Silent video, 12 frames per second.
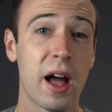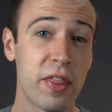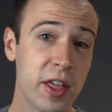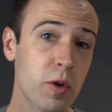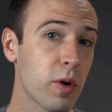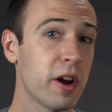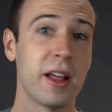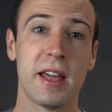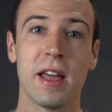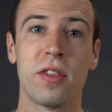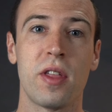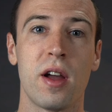I think we're gonna
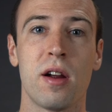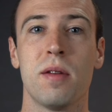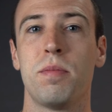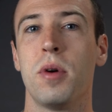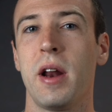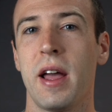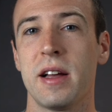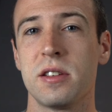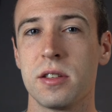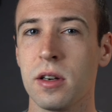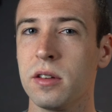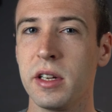get there, but it has
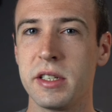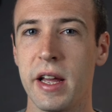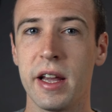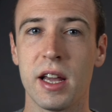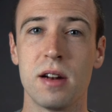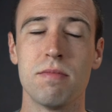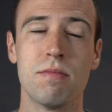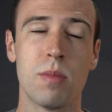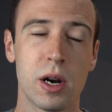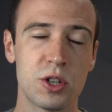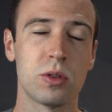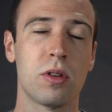certainly taken
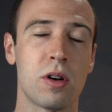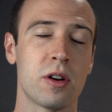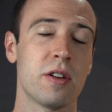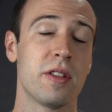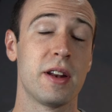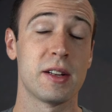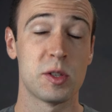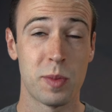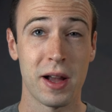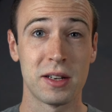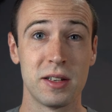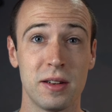much longer than
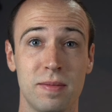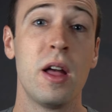expected.